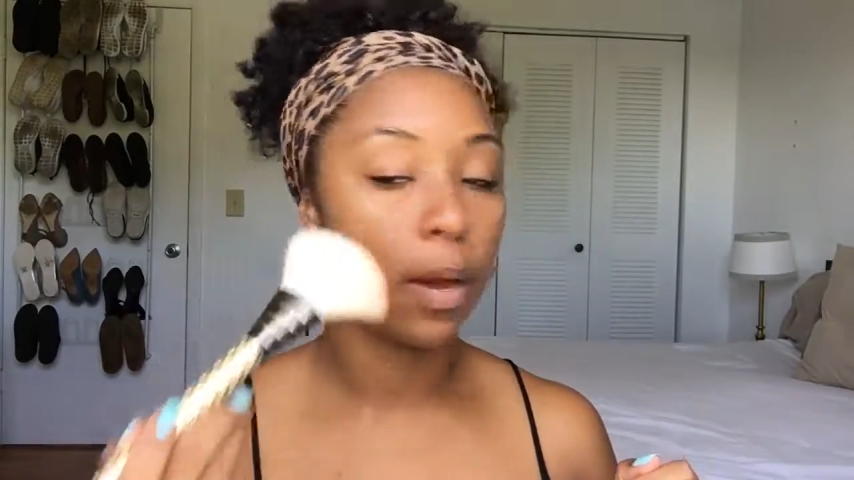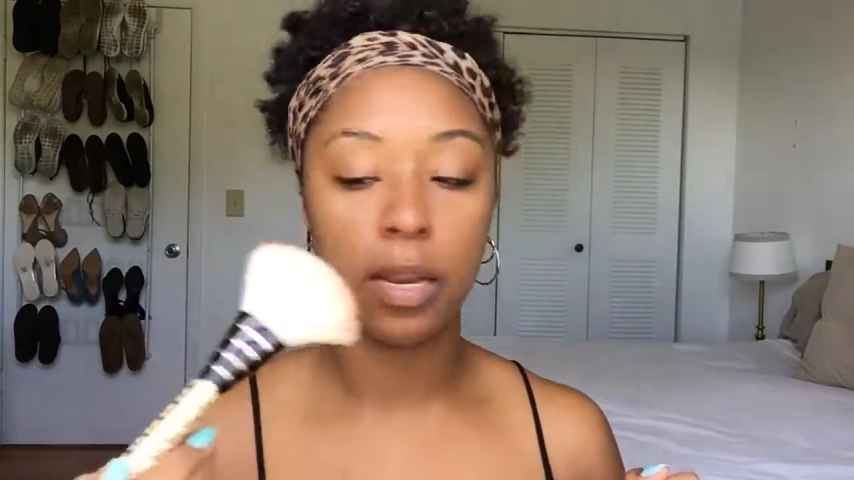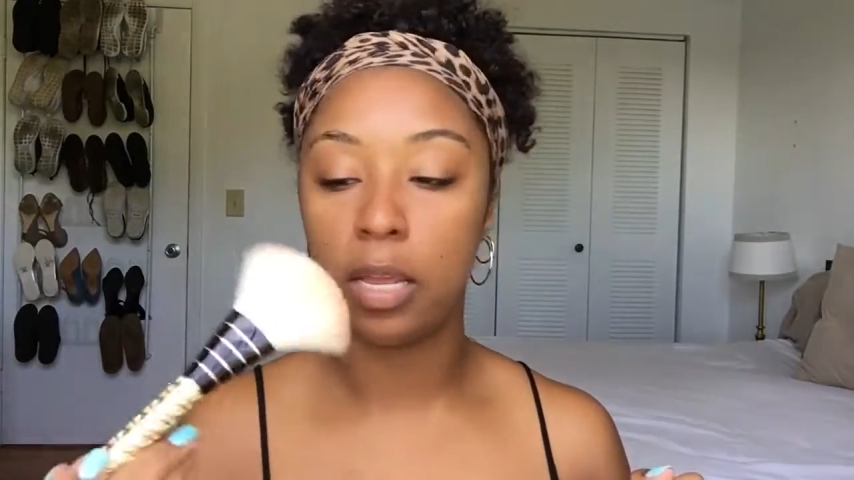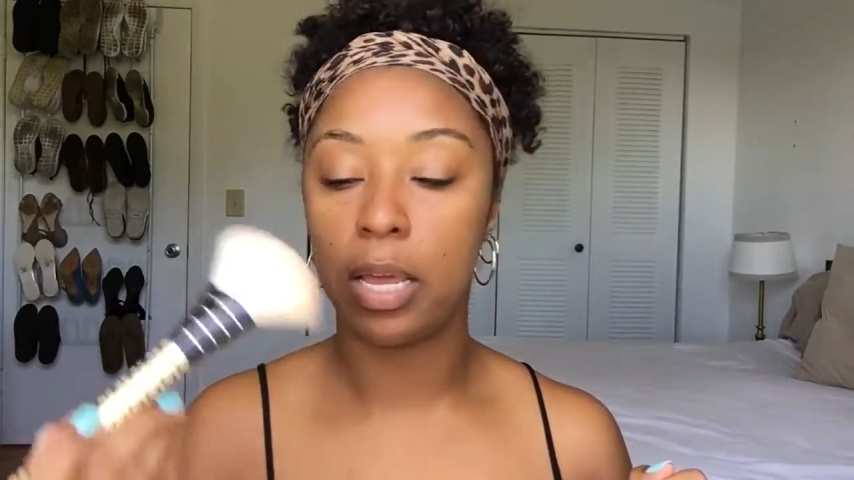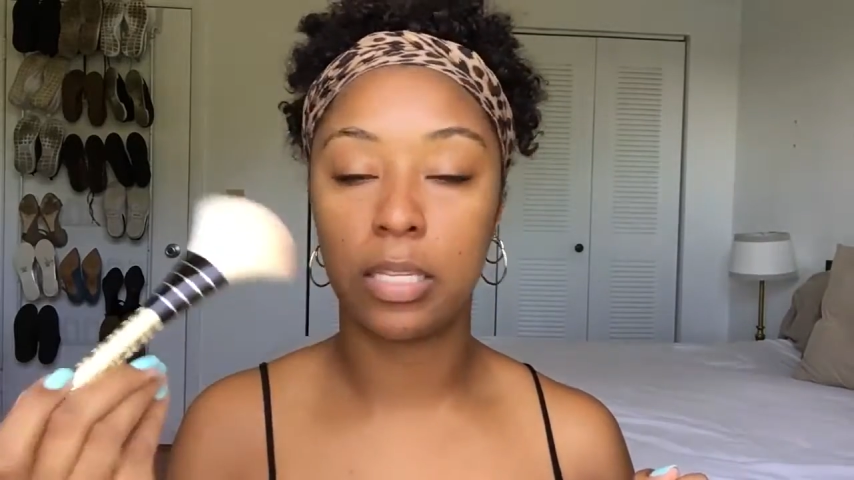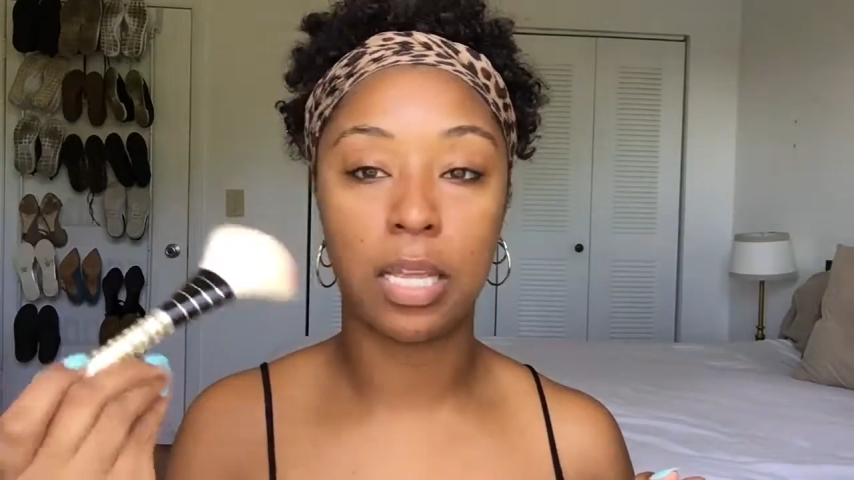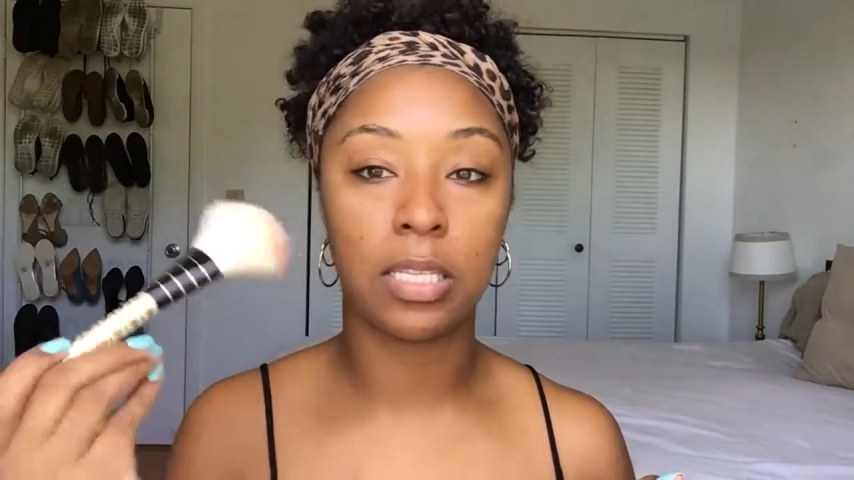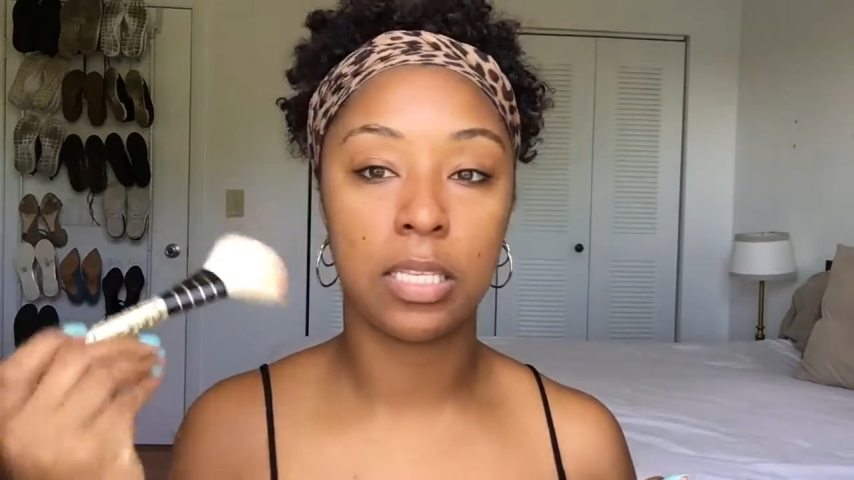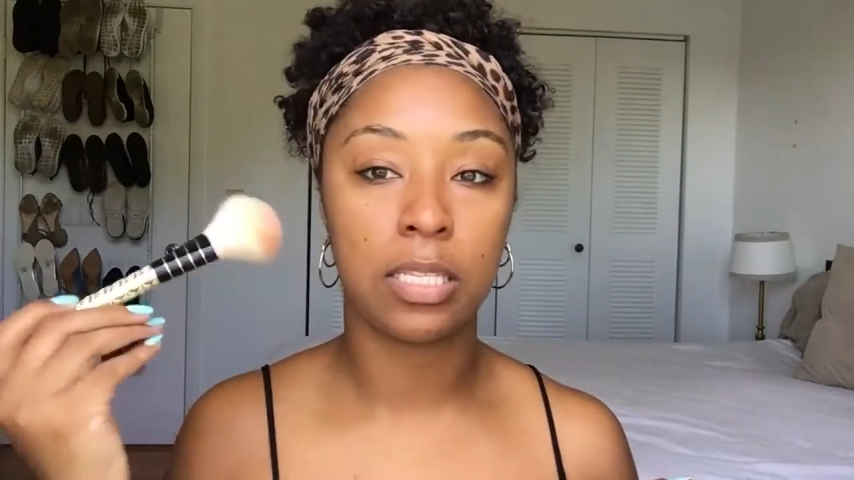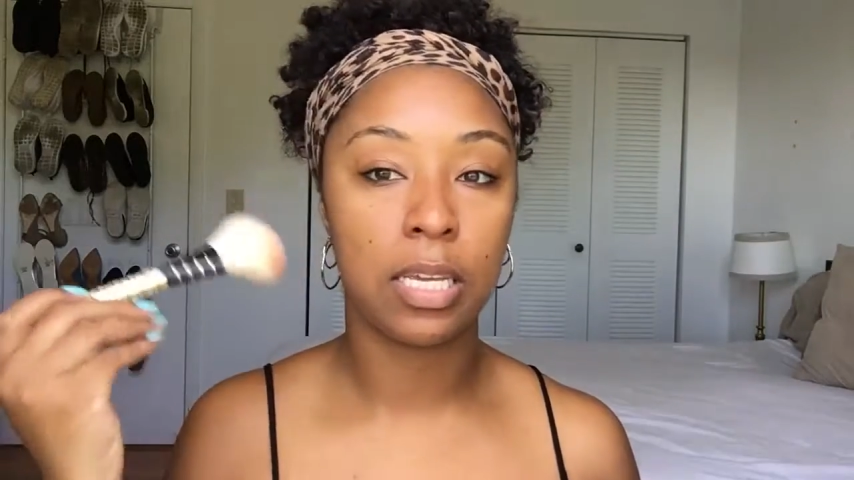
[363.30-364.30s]
but
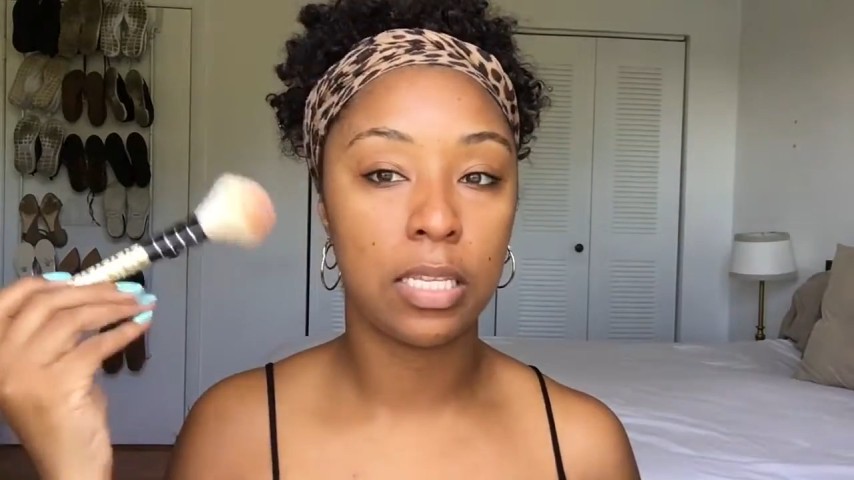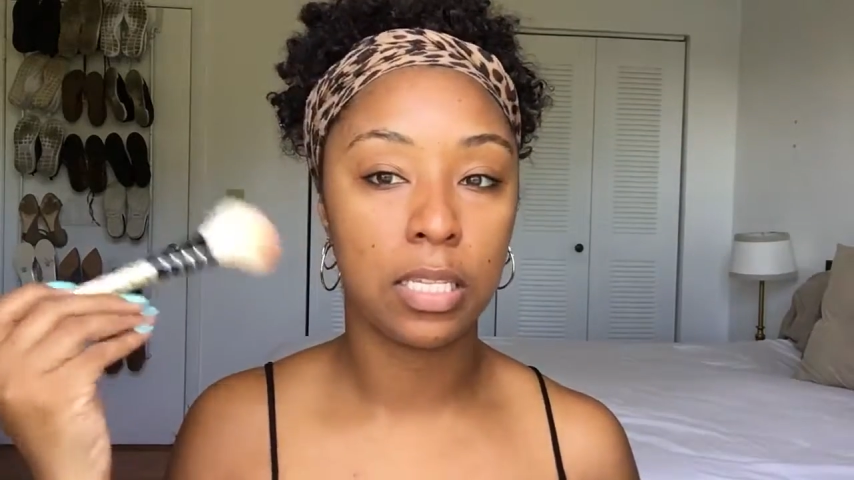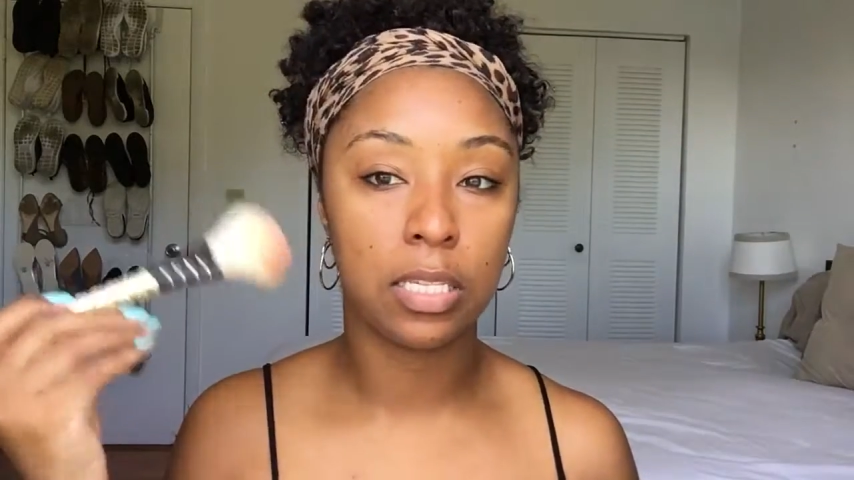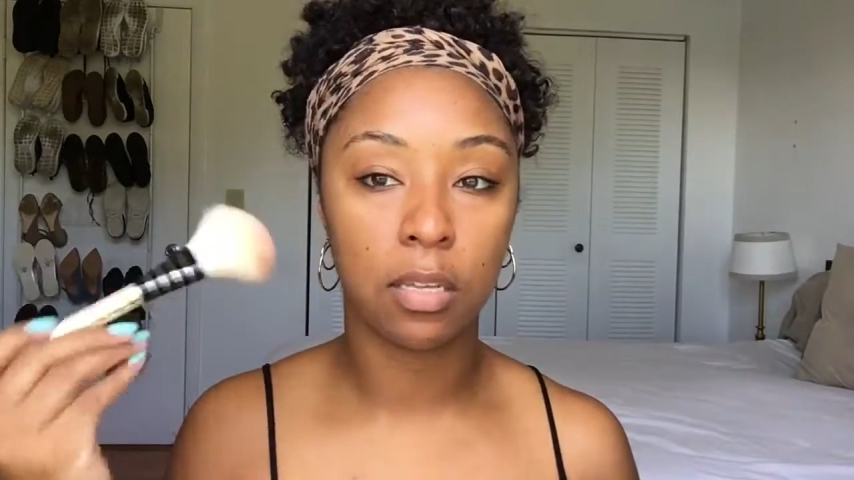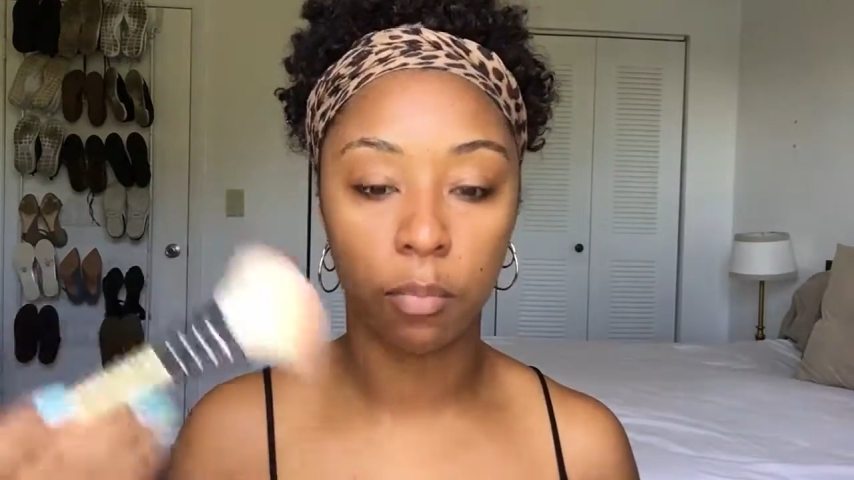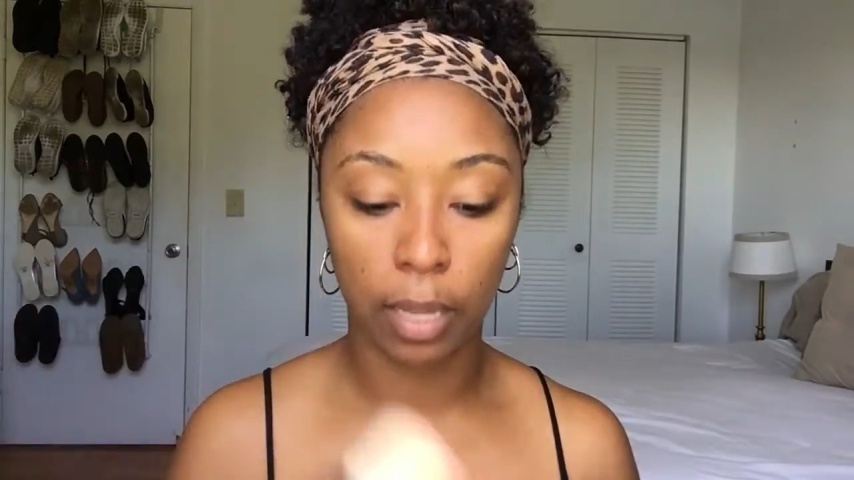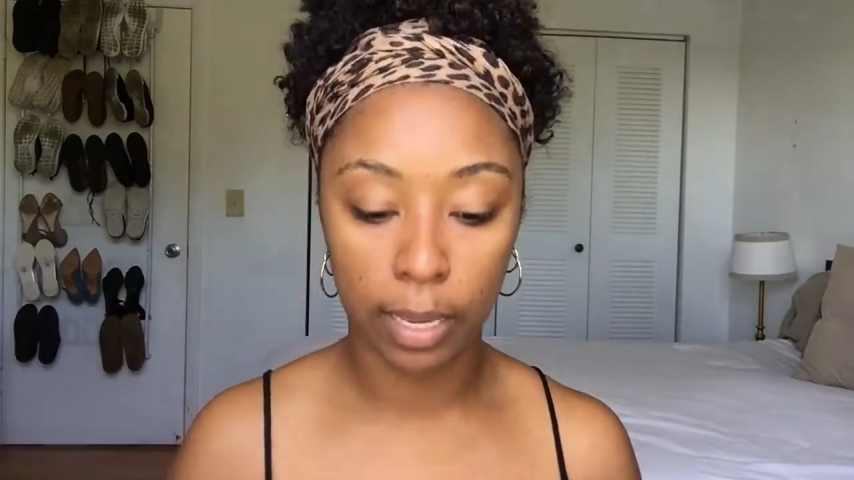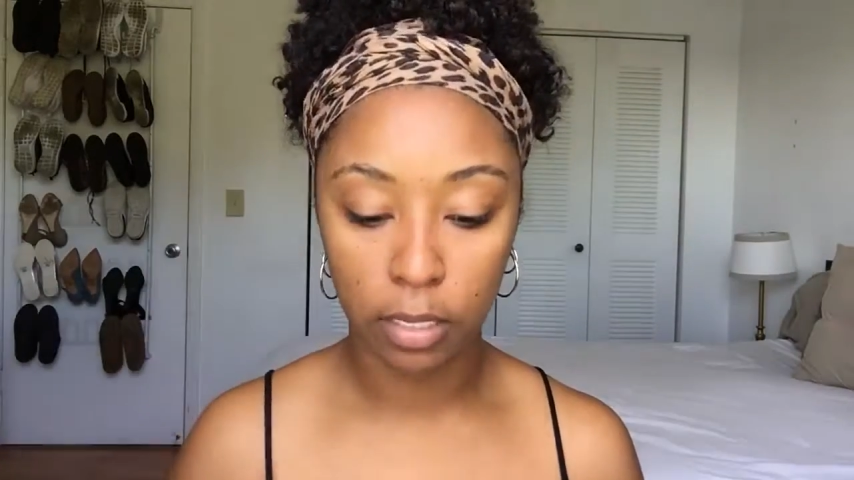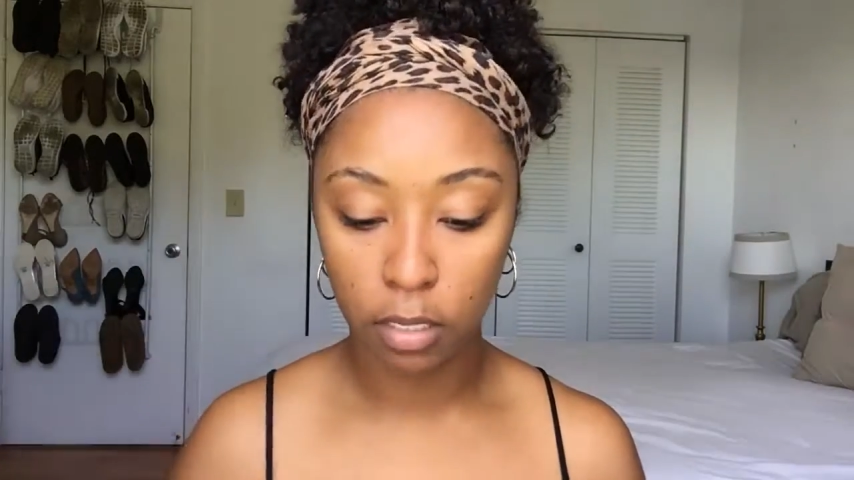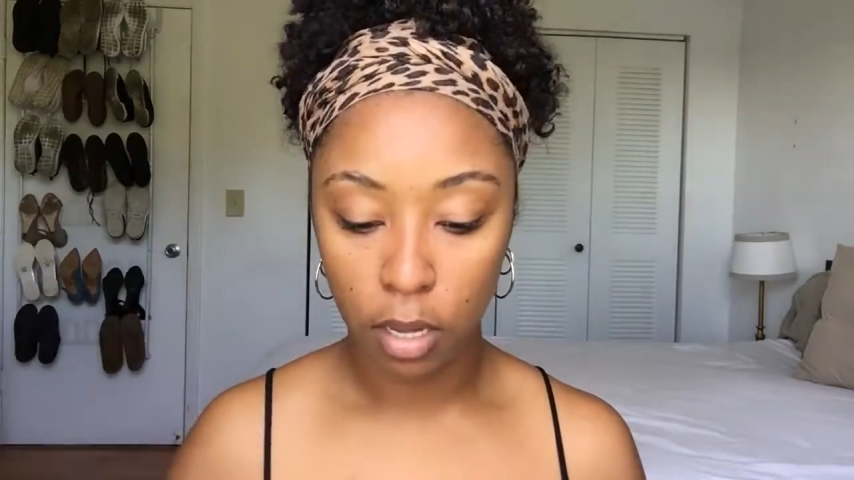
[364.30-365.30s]
it's easy to
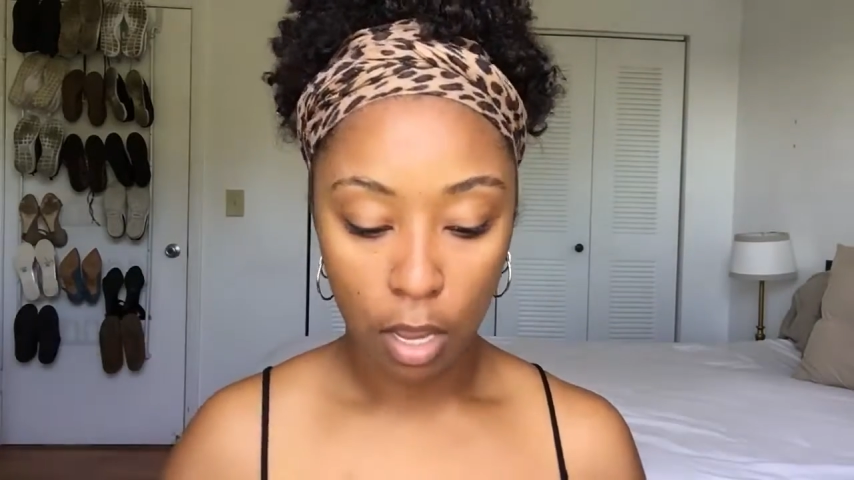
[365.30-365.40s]
blend.